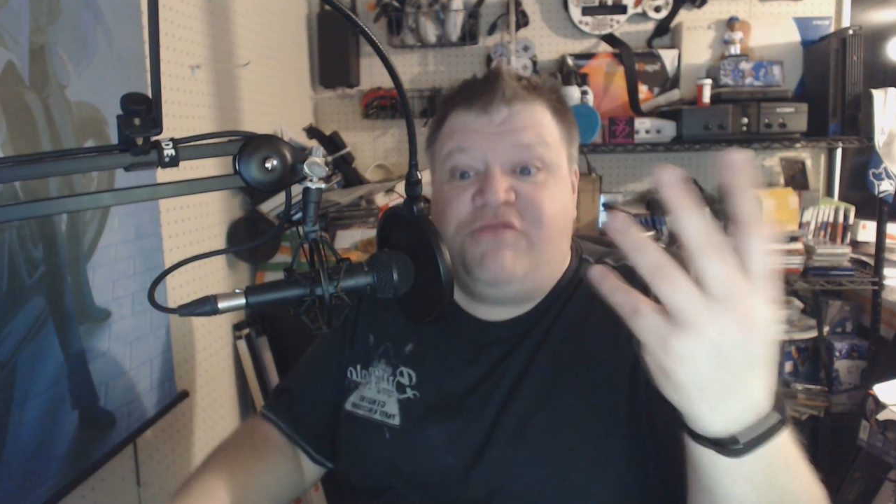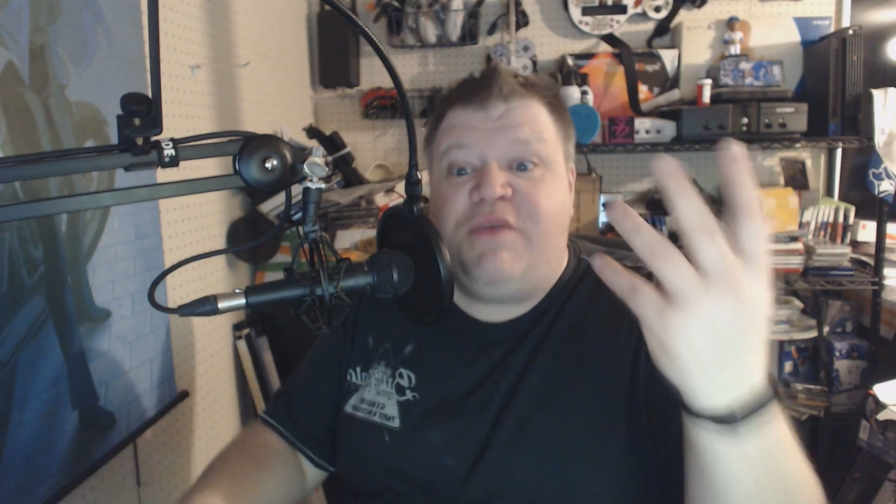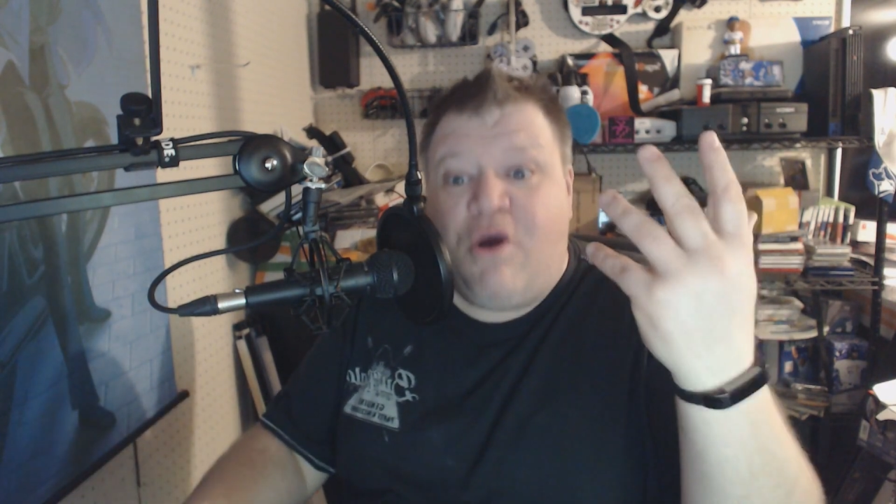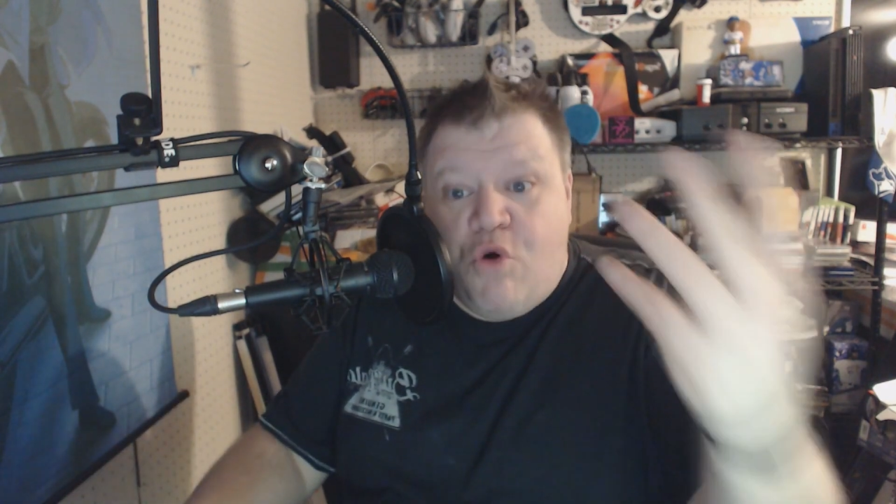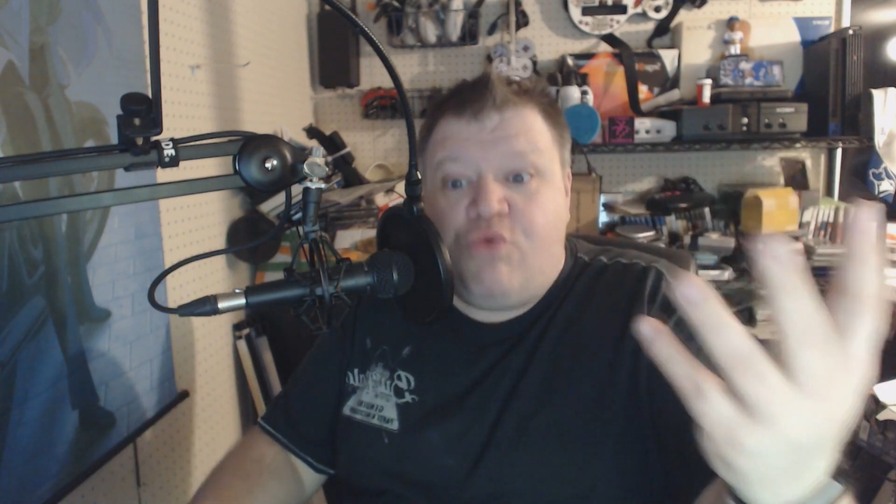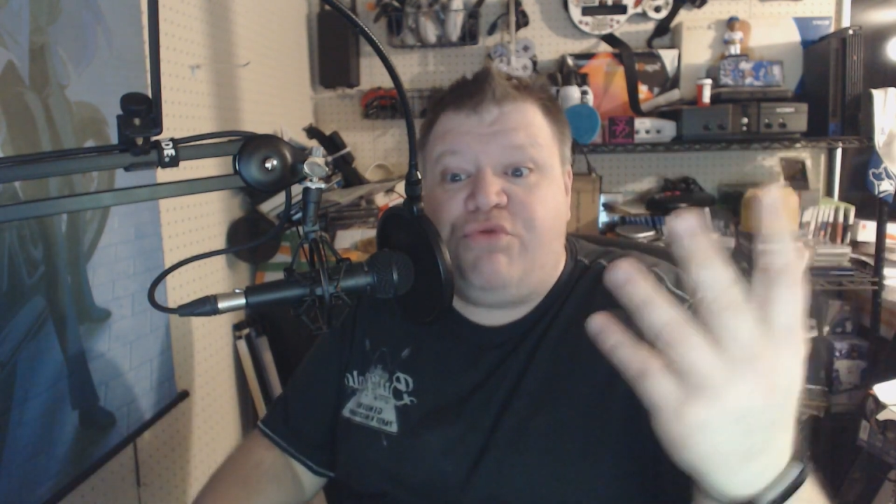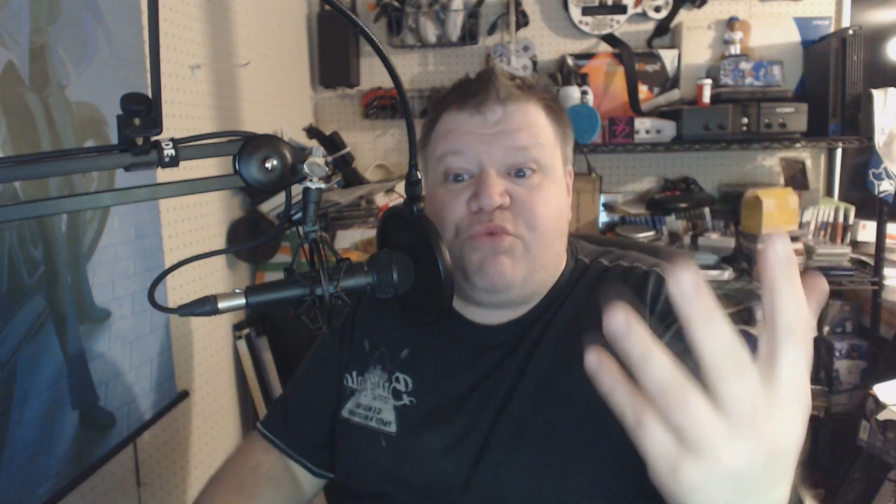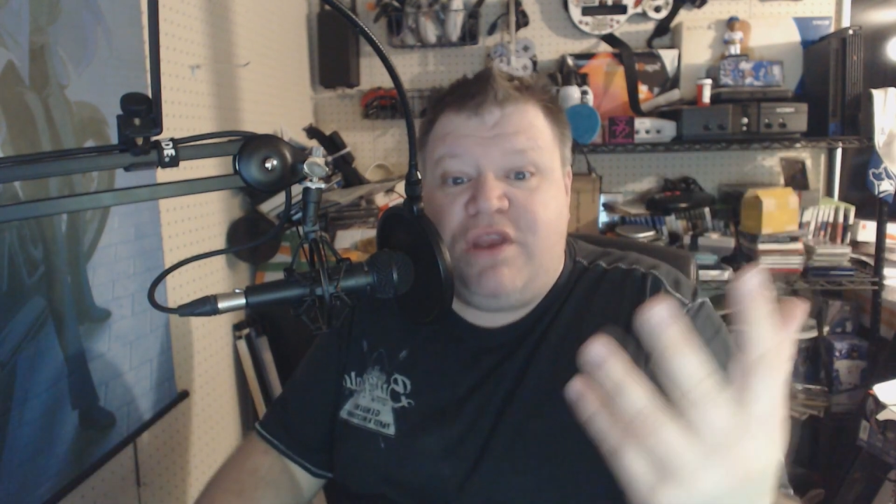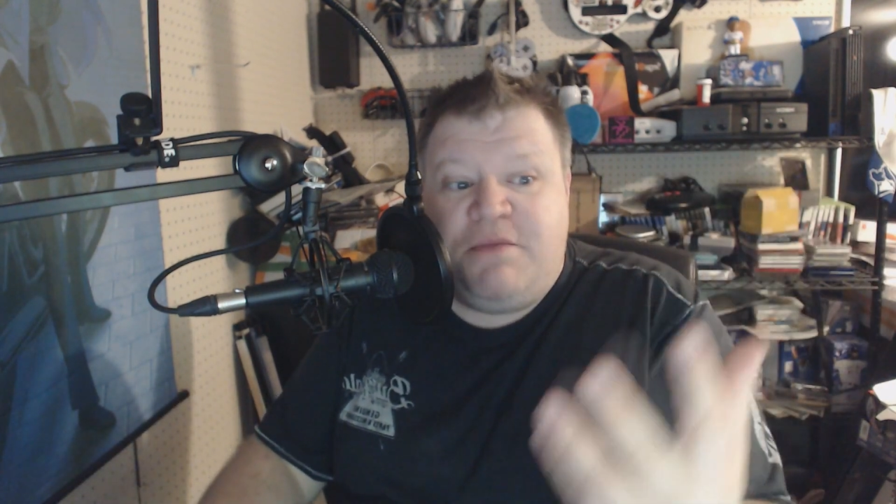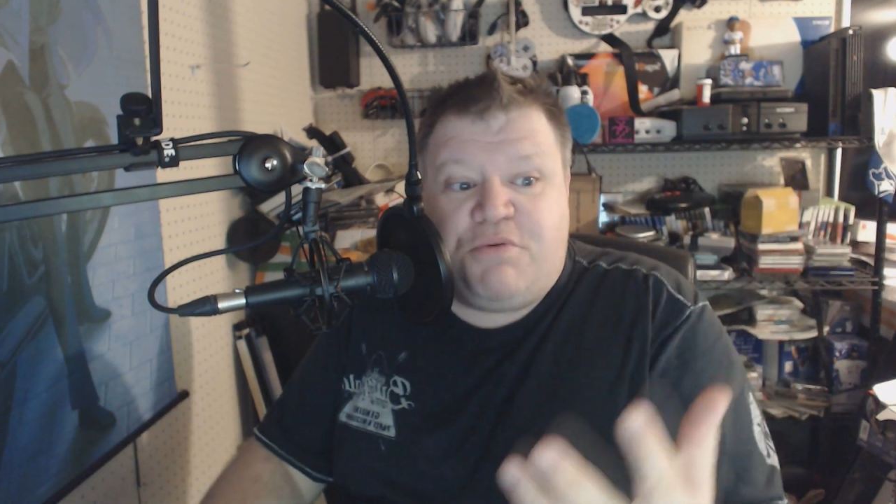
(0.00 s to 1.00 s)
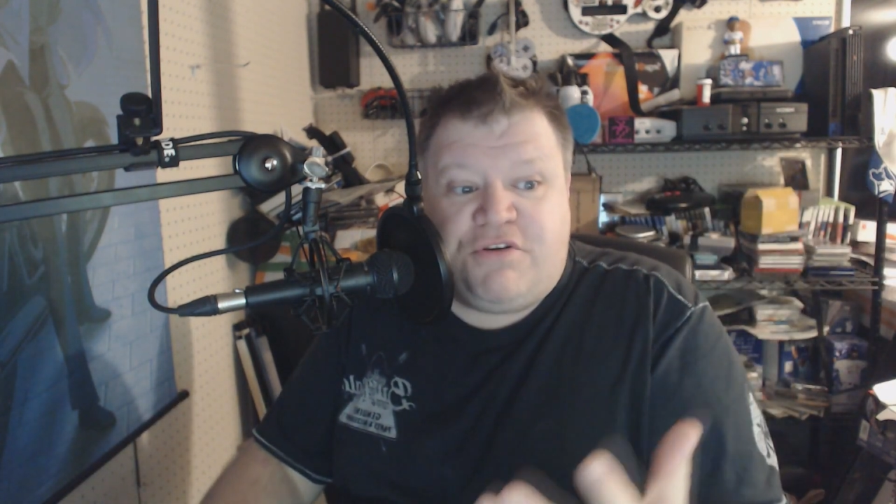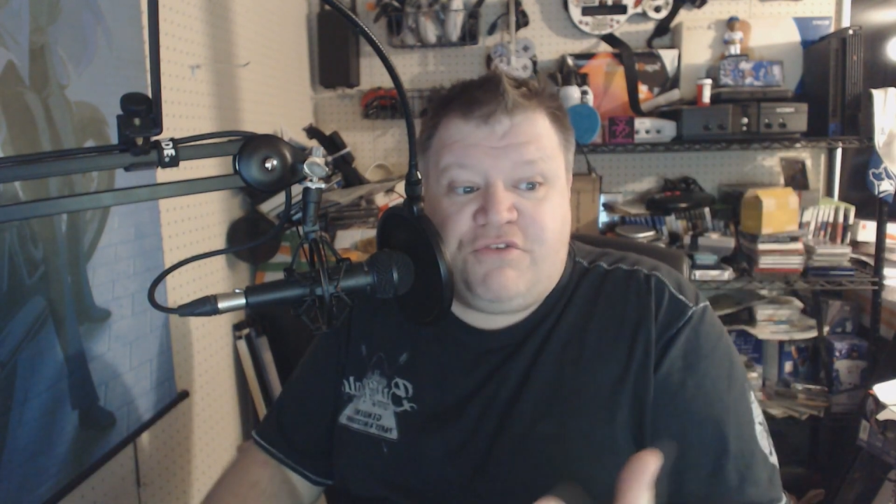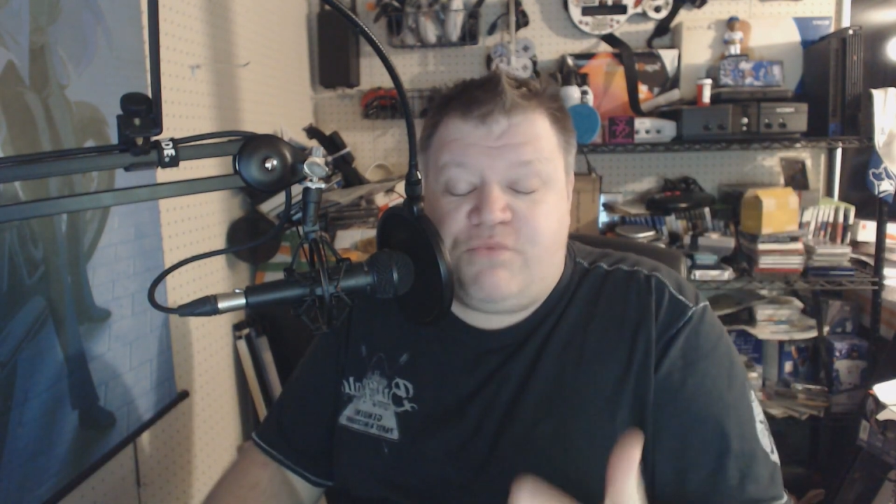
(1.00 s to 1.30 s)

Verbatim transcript: we own 3D printers,